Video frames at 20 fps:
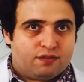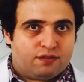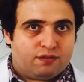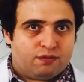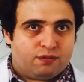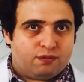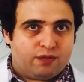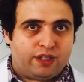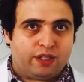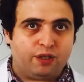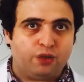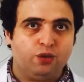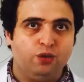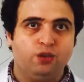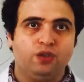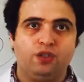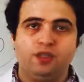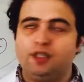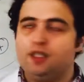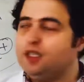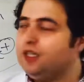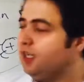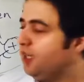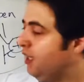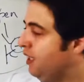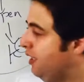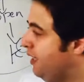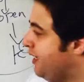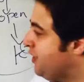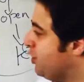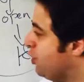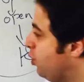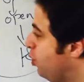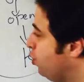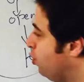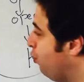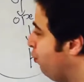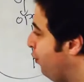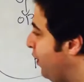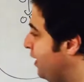Very good. Let's go to
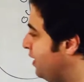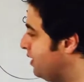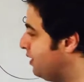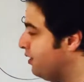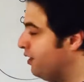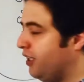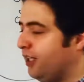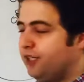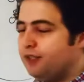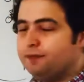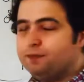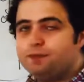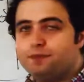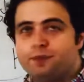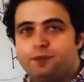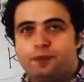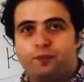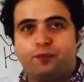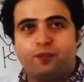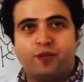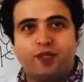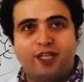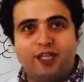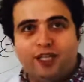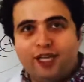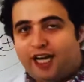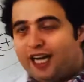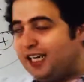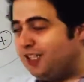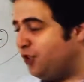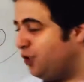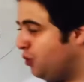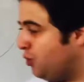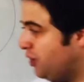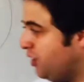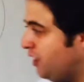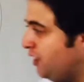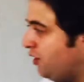phase 3. As you see the